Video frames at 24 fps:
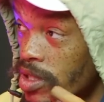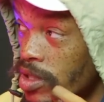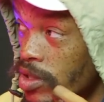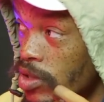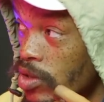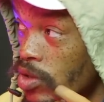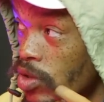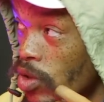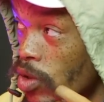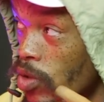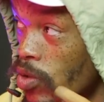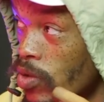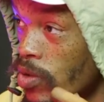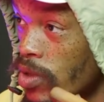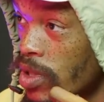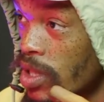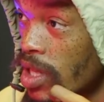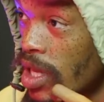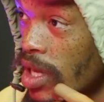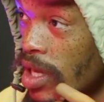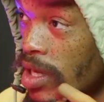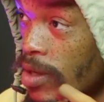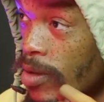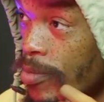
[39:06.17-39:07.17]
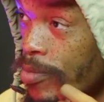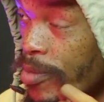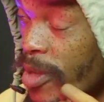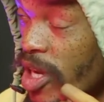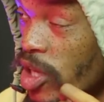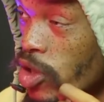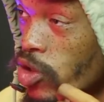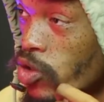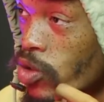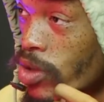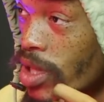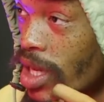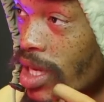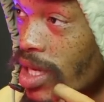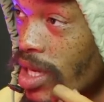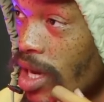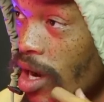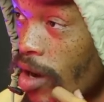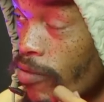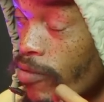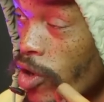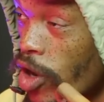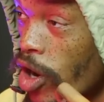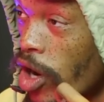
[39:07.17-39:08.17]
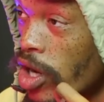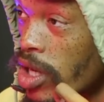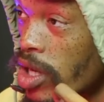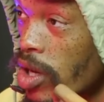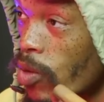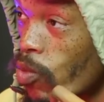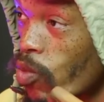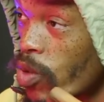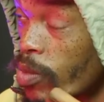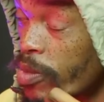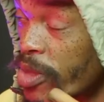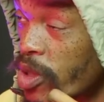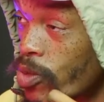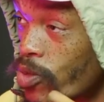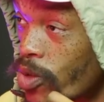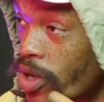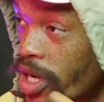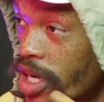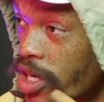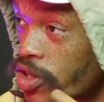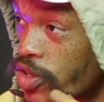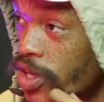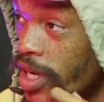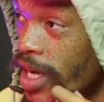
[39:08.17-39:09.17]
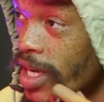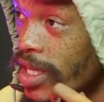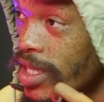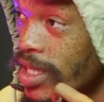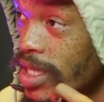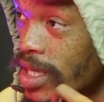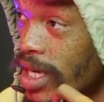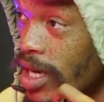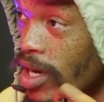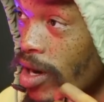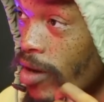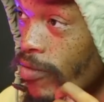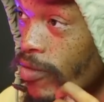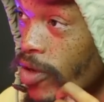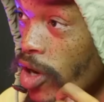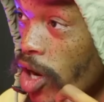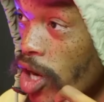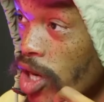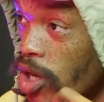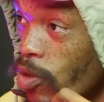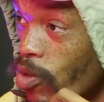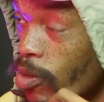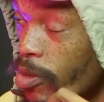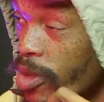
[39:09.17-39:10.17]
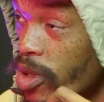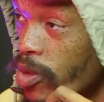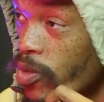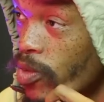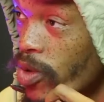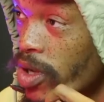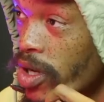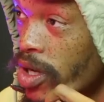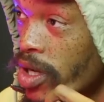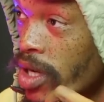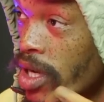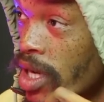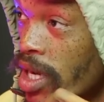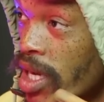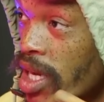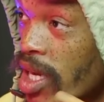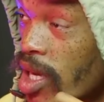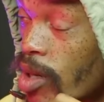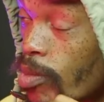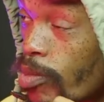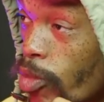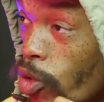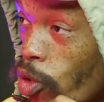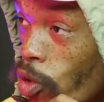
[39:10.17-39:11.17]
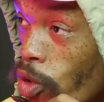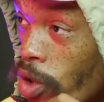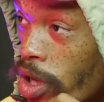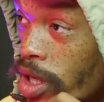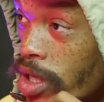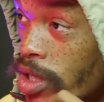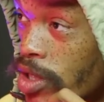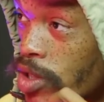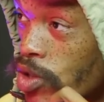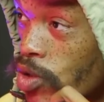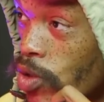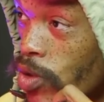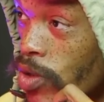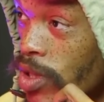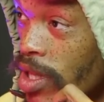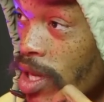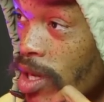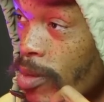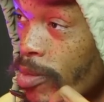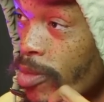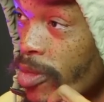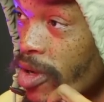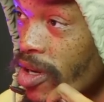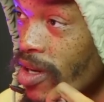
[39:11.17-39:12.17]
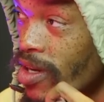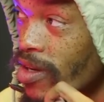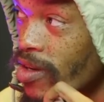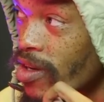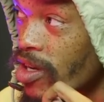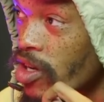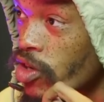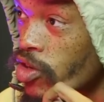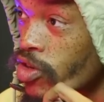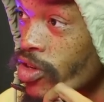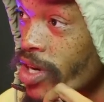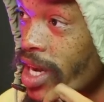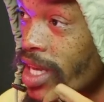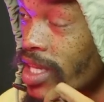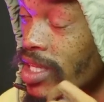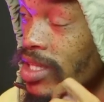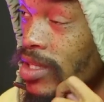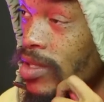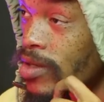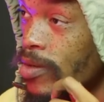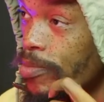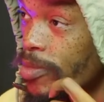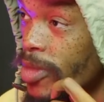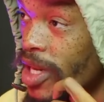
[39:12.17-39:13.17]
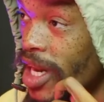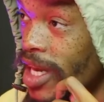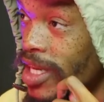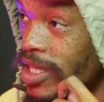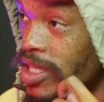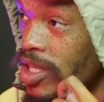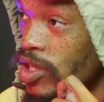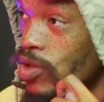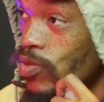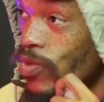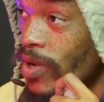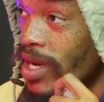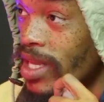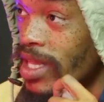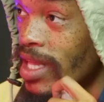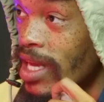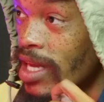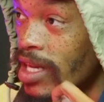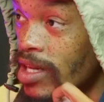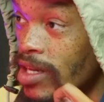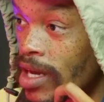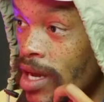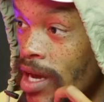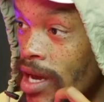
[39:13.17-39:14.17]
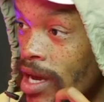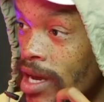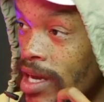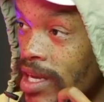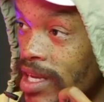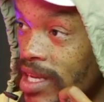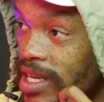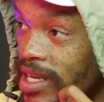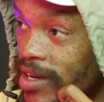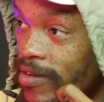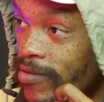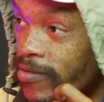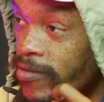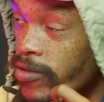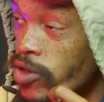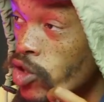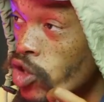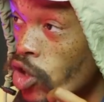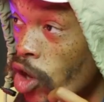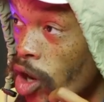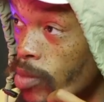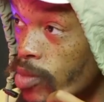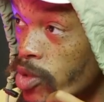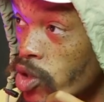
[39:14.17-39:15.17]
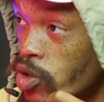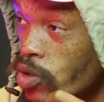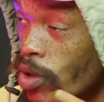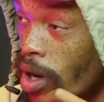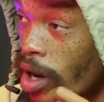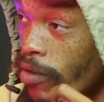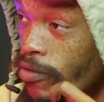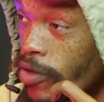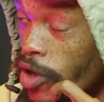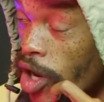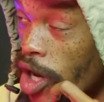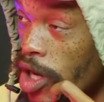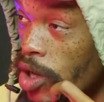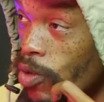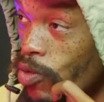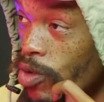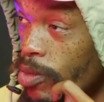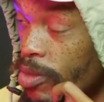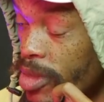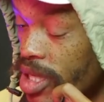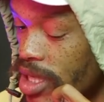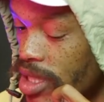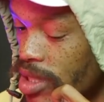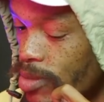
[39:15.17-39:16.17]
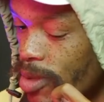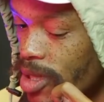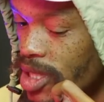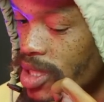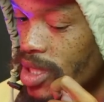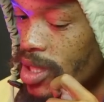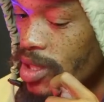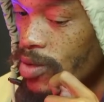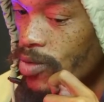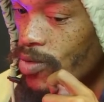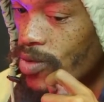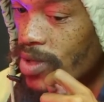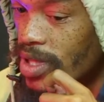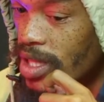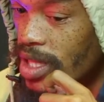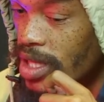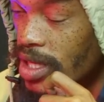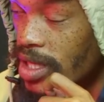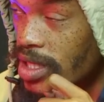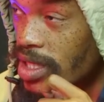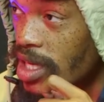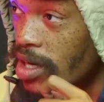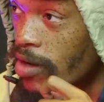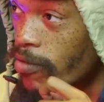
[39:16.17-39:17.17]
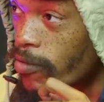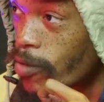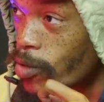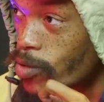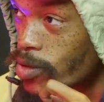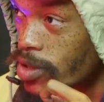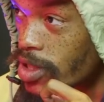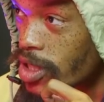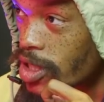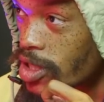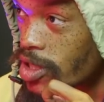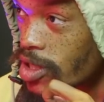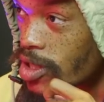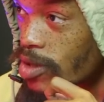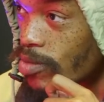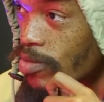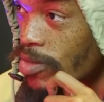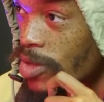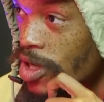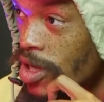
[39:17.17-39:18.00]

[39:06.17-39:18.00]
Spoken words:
You know, they made sure that Afrikaner women were educated and Afrikaner women were employed. So they'd create places where they'd give jobs to Afrikaner women, especially with the telephone system.